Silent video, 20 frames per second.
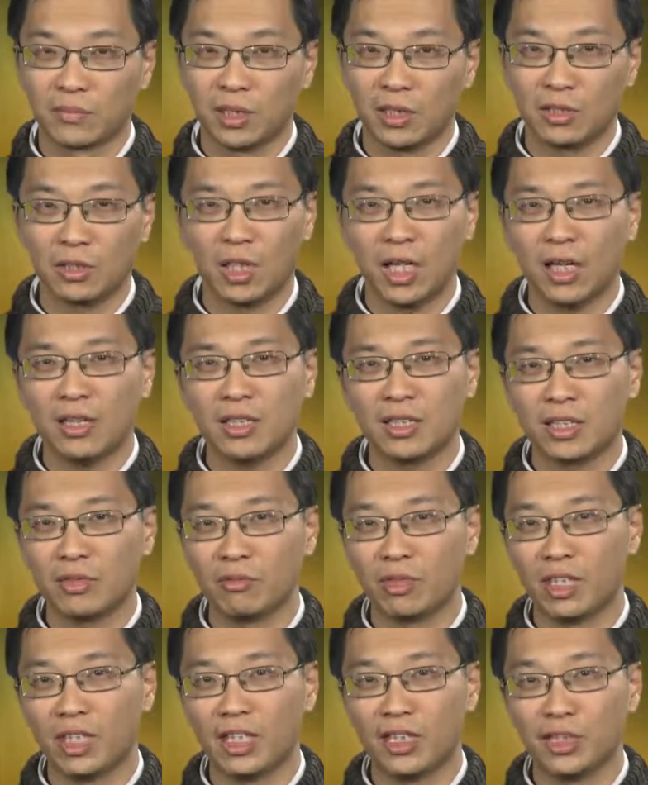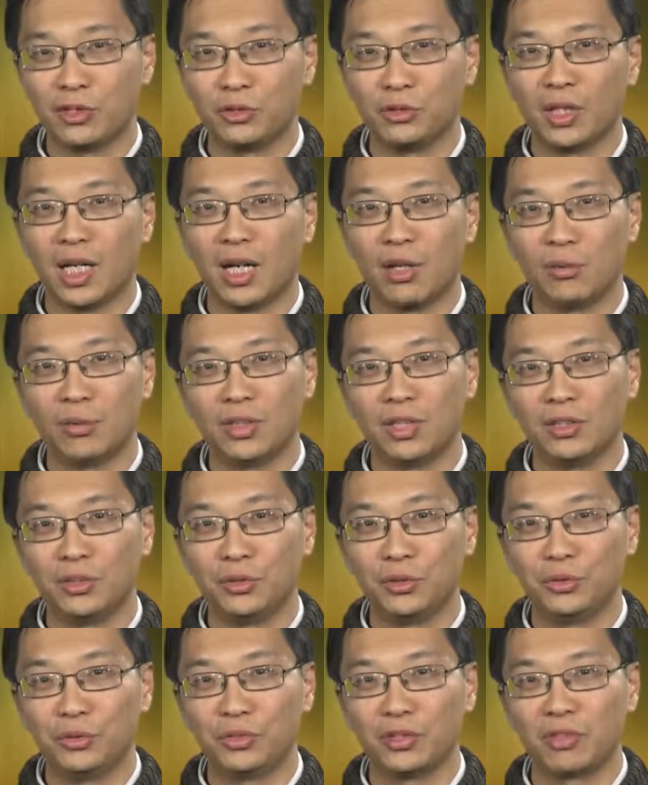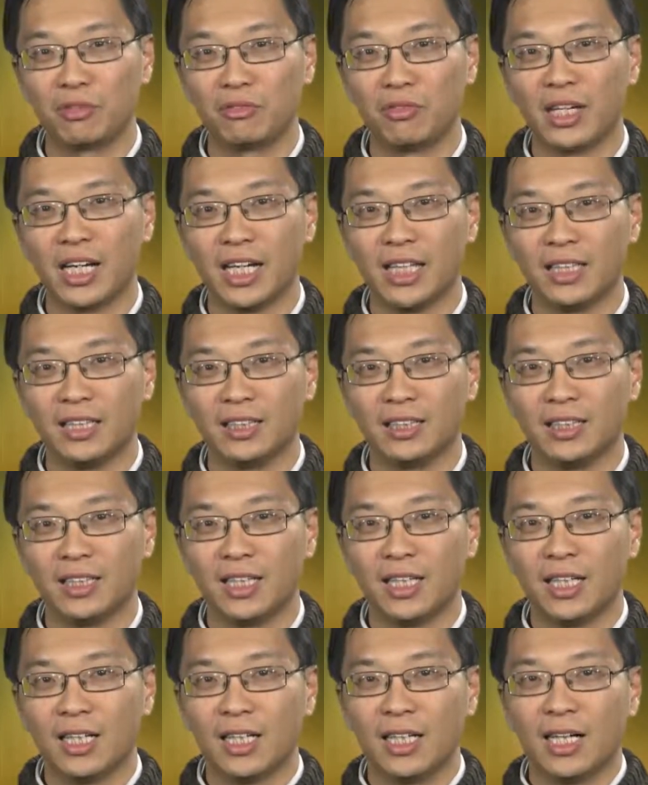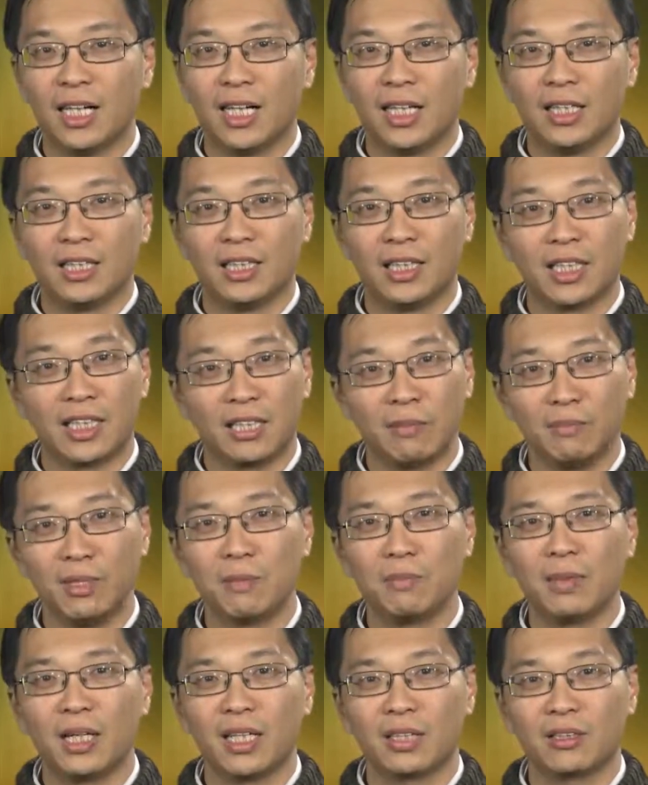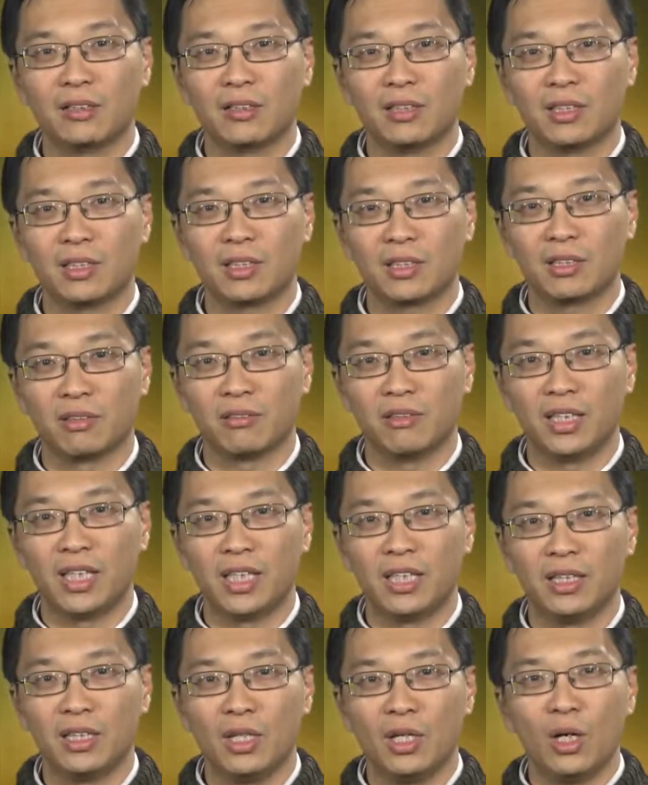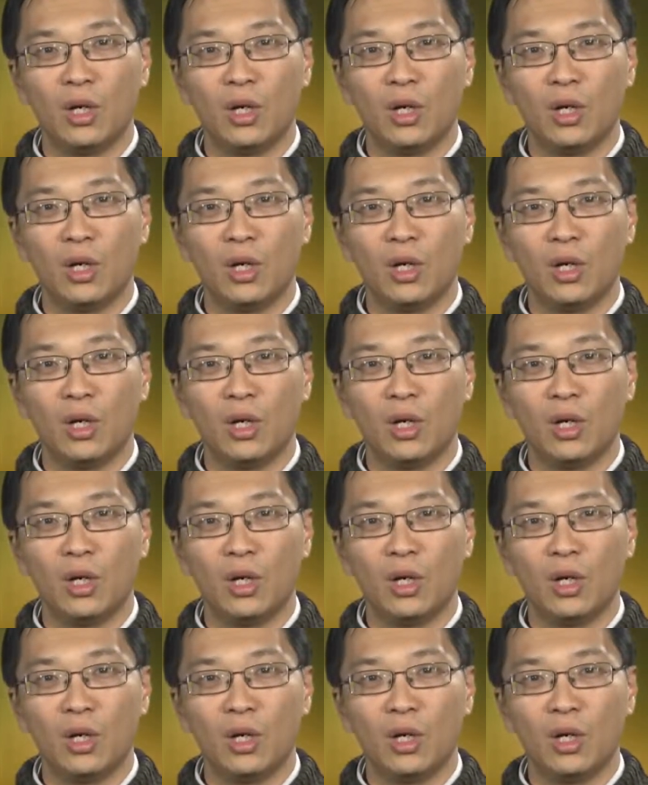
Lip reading: So how is it related to our UU survey? Then coming back to this survey,